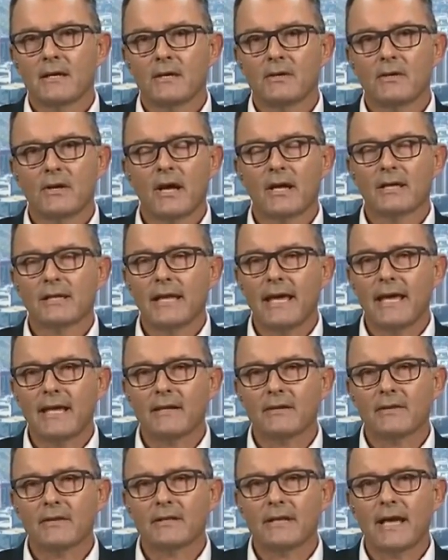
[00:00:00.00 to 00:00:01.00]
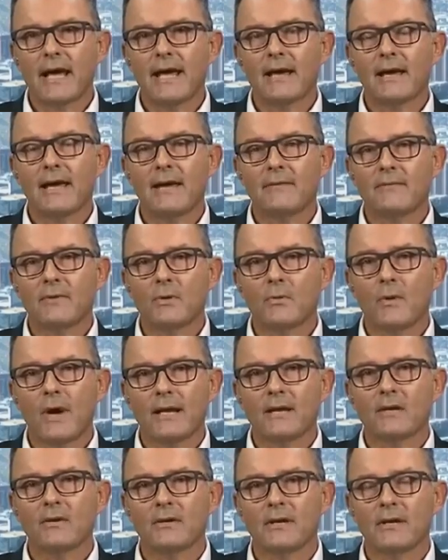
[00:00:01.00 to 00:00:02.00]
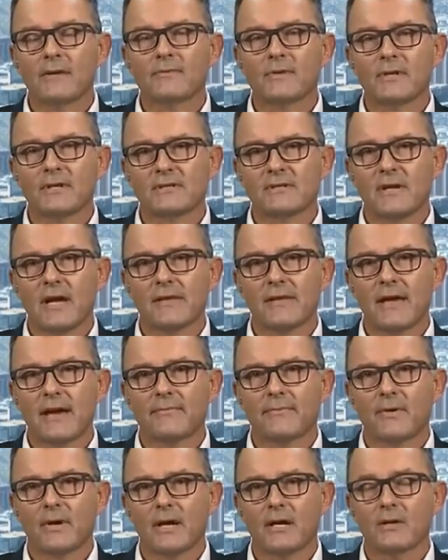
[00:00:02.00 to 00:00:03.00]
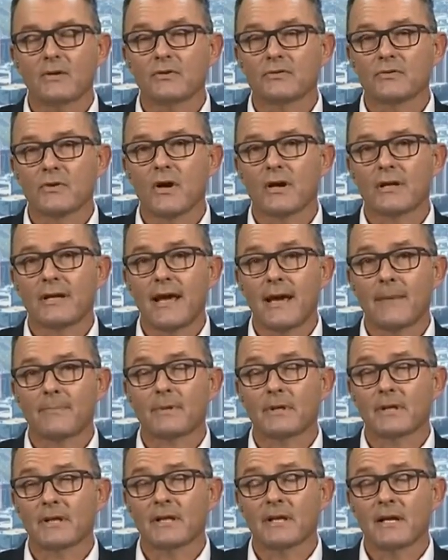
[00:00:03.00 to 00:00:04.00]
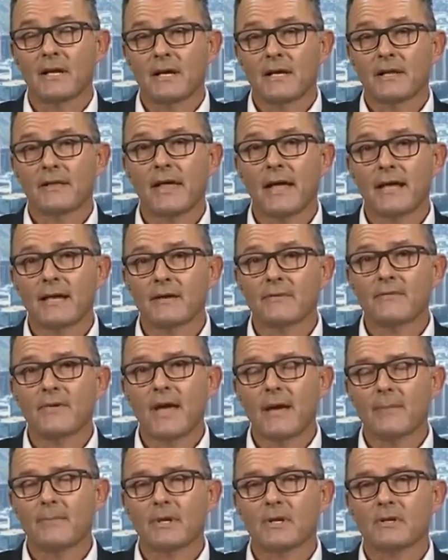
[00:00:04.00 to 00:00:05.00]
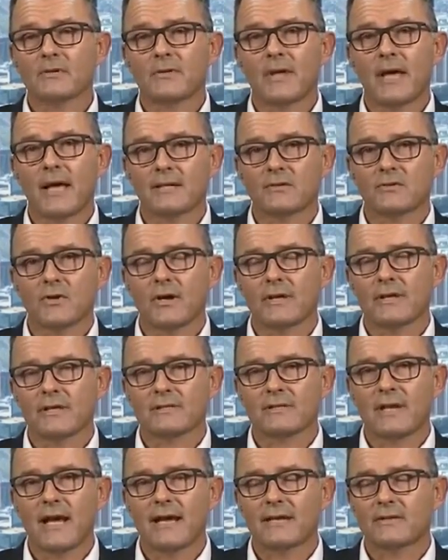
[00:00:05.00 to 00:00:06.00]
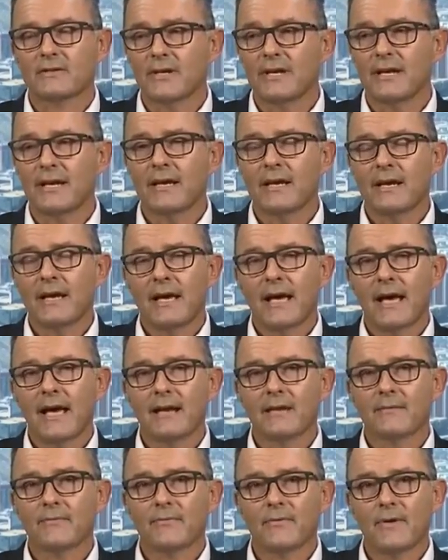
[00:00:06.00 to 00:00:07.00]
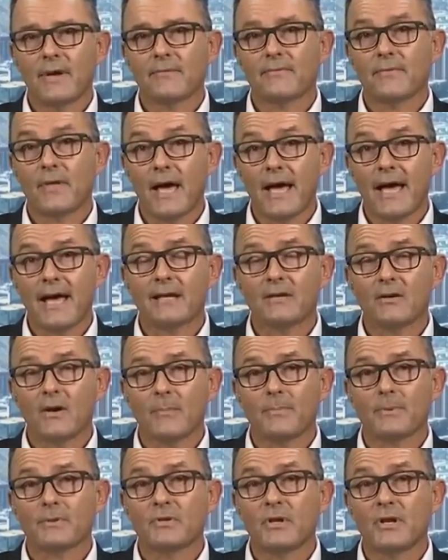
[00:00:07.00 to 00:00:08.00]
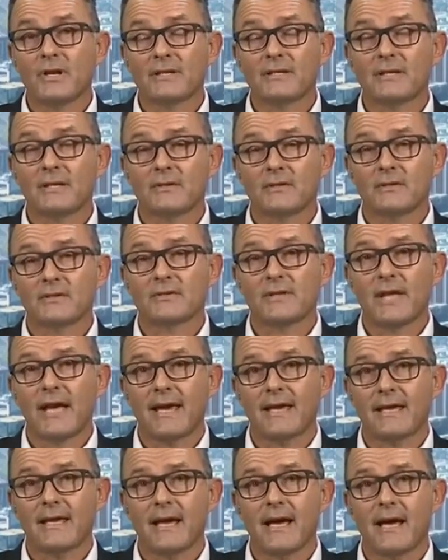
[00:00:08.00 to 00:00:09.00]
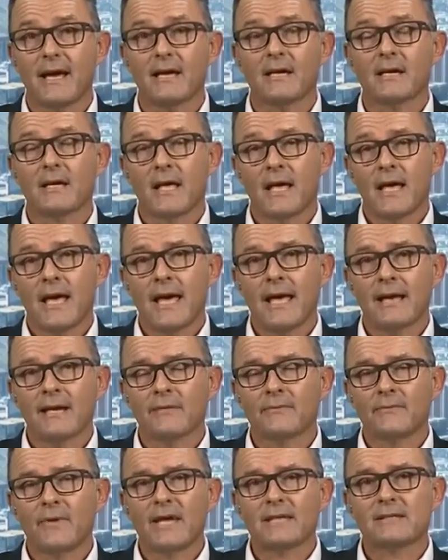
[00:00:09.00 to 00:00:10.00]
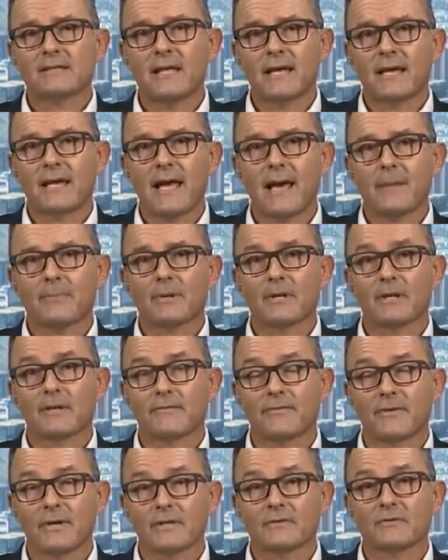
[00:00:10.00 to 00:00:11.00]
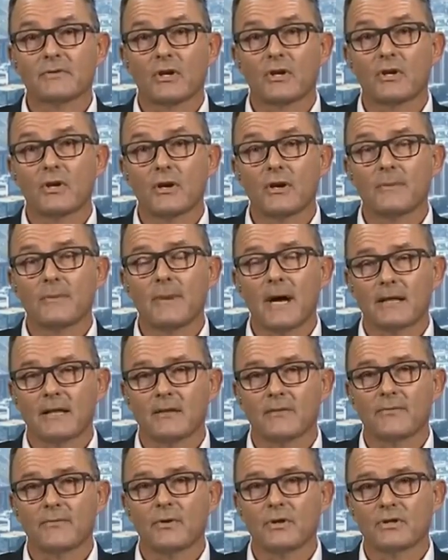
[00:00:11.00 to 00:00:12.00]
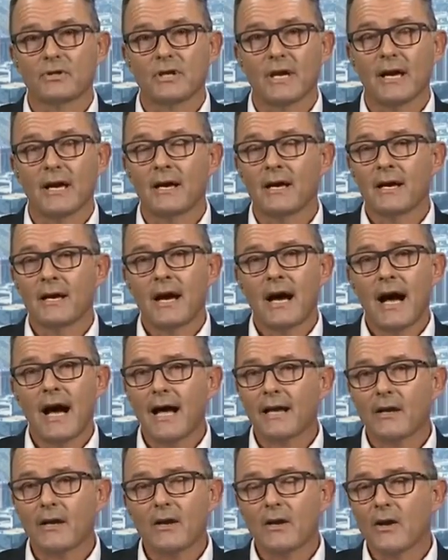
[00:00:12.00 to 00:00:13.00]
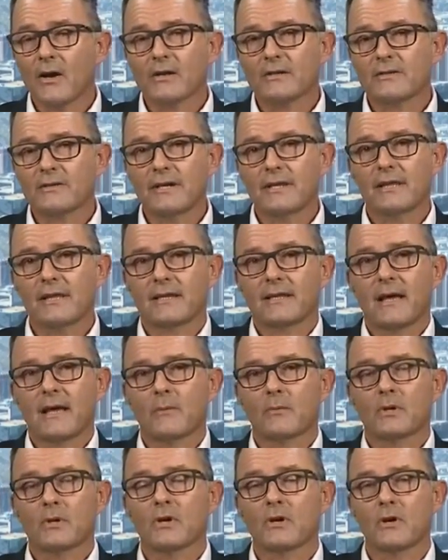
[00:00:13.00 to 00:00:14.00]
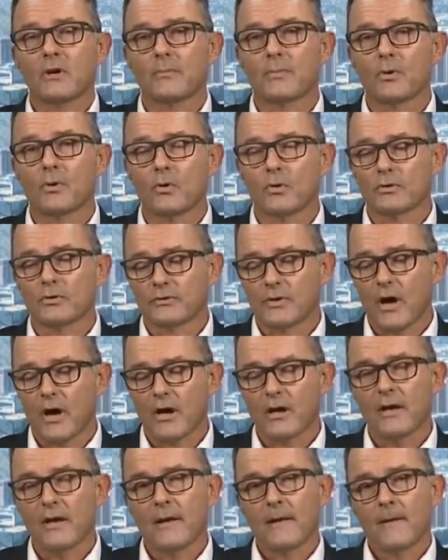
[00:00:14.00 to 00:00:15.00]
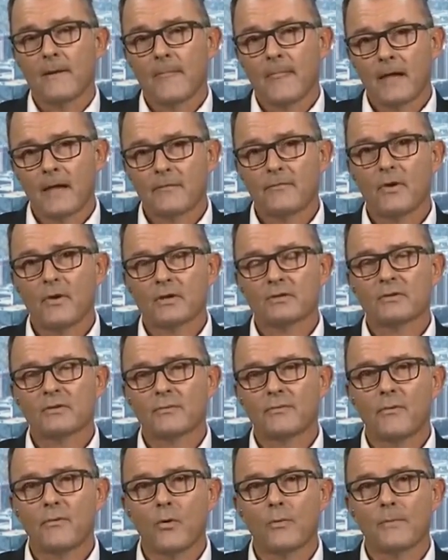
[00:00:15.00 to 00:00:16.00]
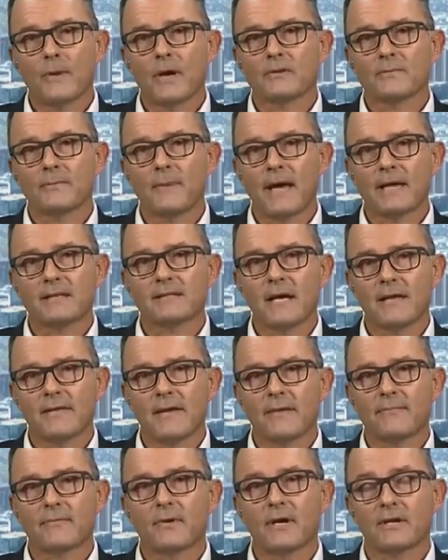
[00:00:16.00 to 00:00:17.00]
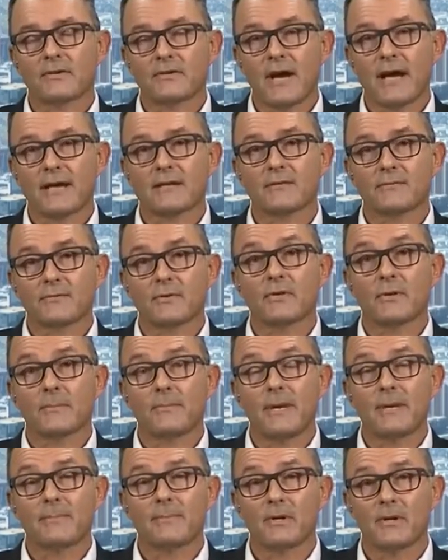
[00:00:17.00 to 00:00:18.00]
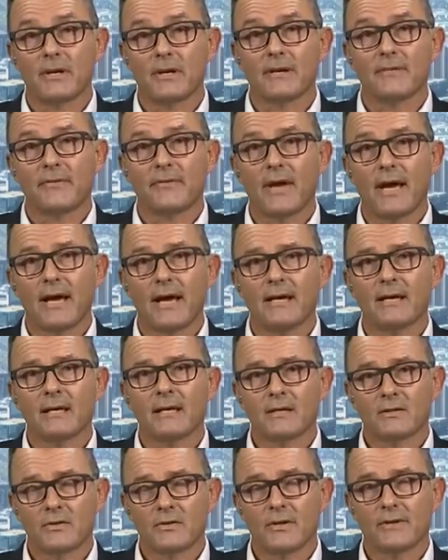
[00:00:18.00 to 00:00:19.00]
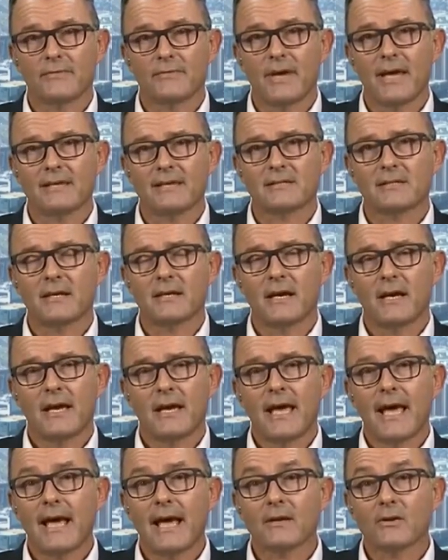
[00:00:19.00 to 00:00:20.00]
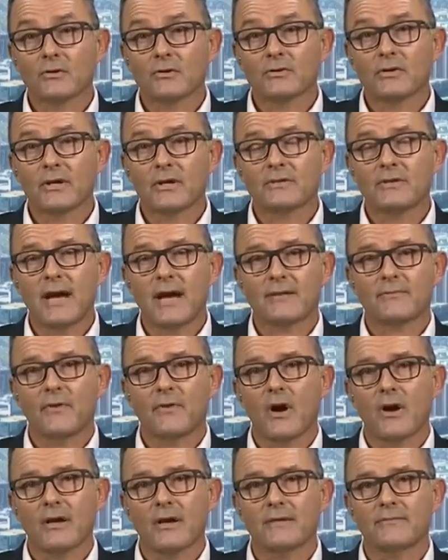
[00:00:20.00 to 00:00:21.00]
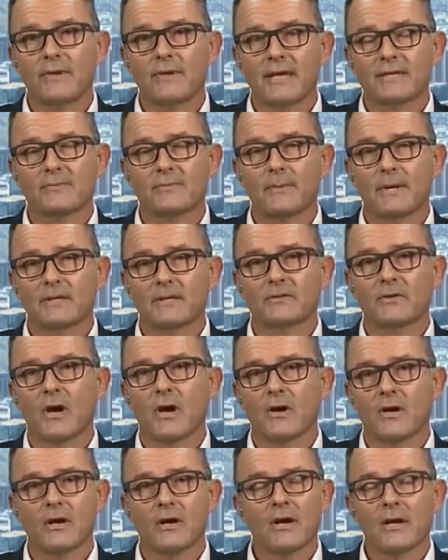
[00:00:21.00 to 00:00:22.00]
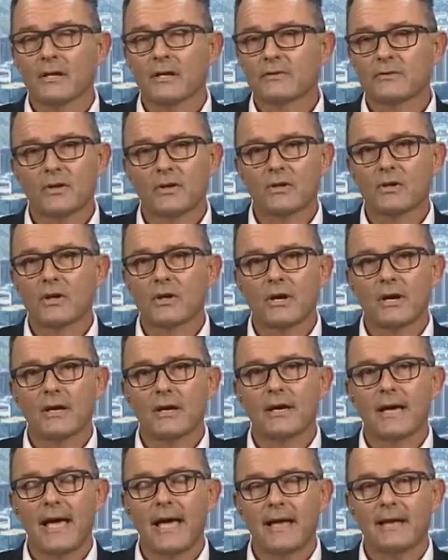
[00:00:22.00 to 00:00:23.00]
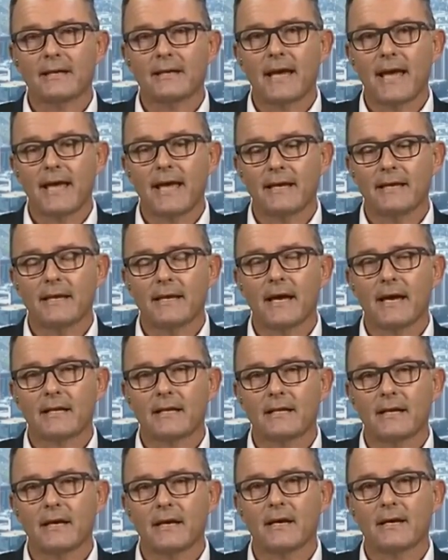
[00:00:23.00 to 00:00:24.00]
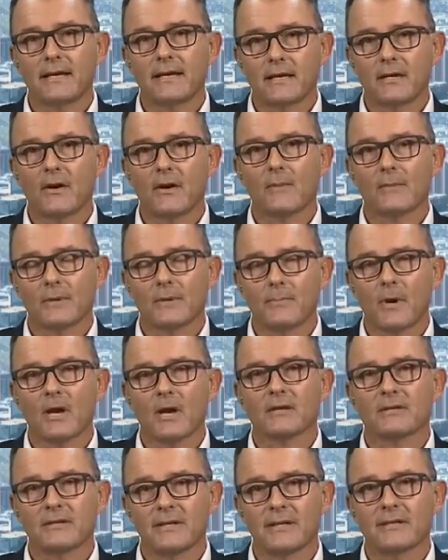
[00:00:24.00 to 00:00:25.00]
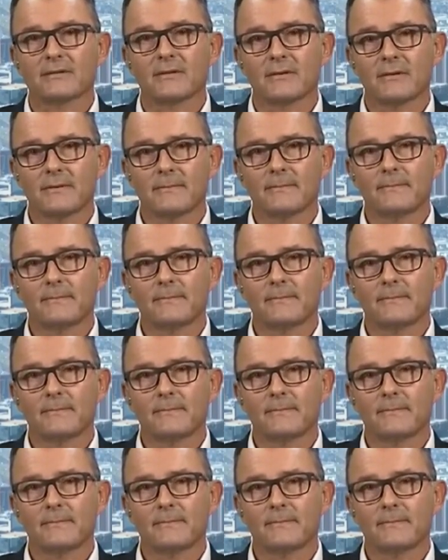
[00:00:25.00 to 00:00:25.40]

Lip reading: You know, at the end of the day, everyone who lives in South Africa who's got capital, they live here because they enjoy this country. And if they had an opportunity to stay here and invest their capital and feel secure about the future, I don't honestly think they would look abroad. So first and foremost, make South Africa attractive to the people who live here to invest and look to attract foreign investment. So secure and clear economic policies.